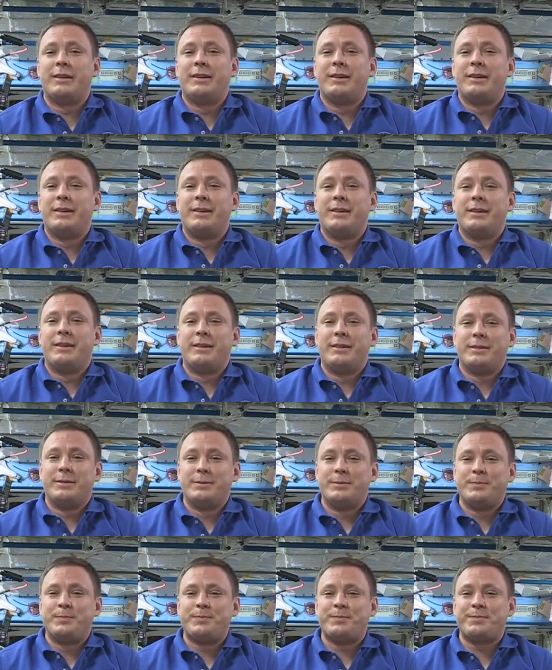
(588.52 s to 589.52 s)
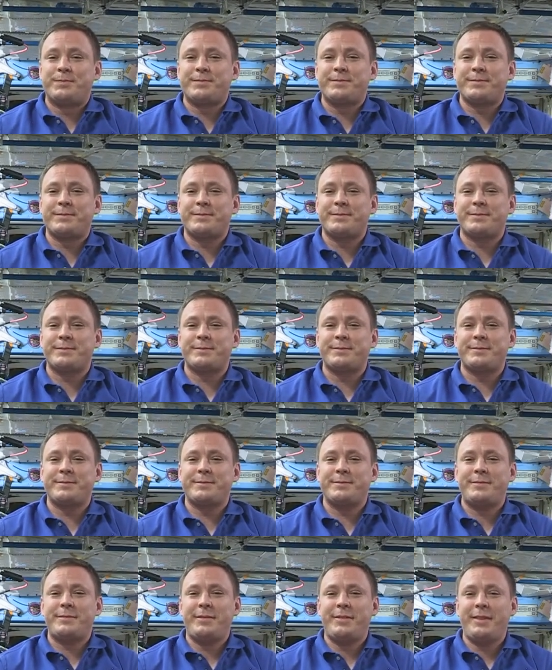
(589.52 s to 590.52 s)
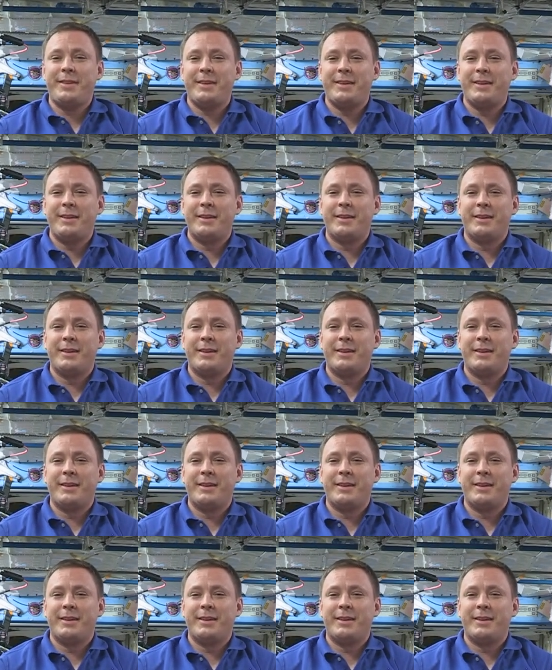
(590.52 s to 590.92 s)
No one is speaking in this clip.